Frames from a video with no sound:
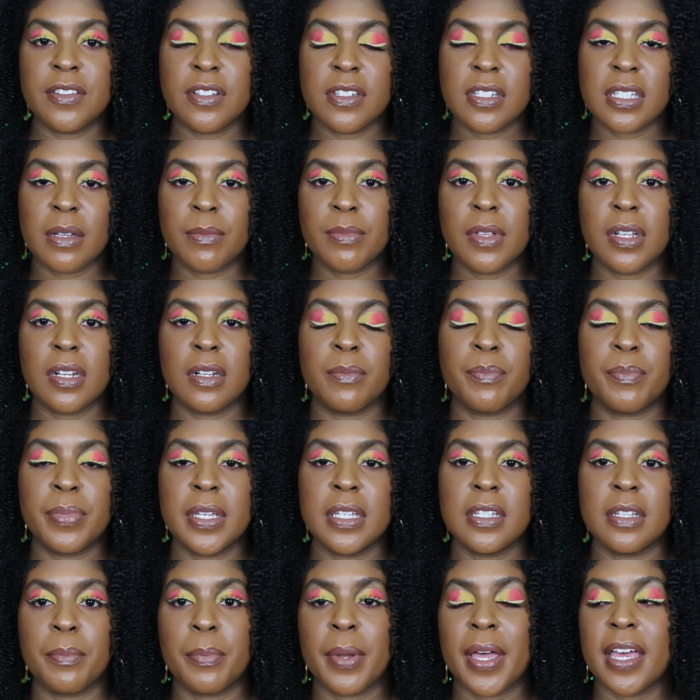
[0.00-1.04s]
just something to
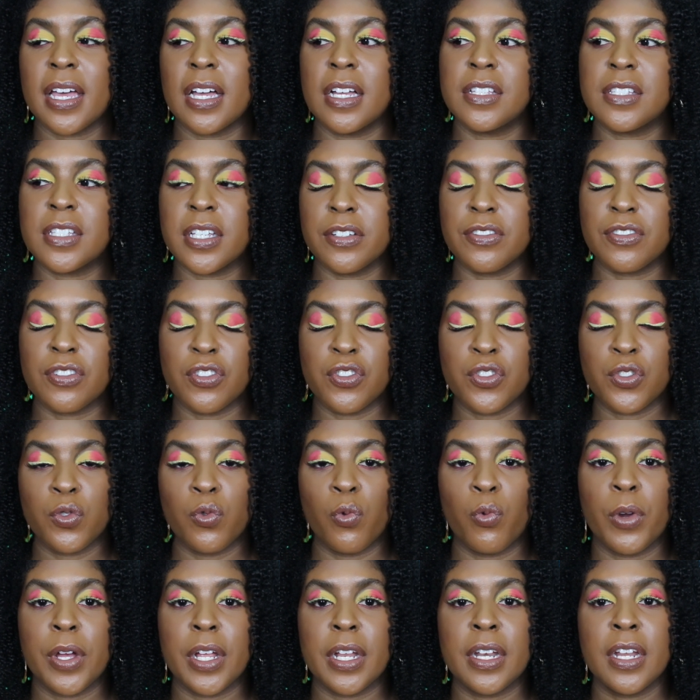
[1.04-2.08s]
pay attention to
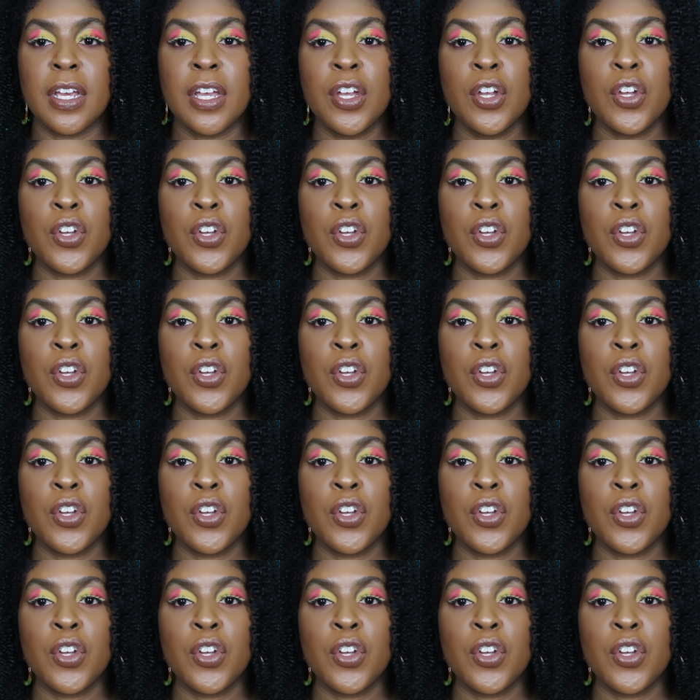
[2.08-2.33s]
when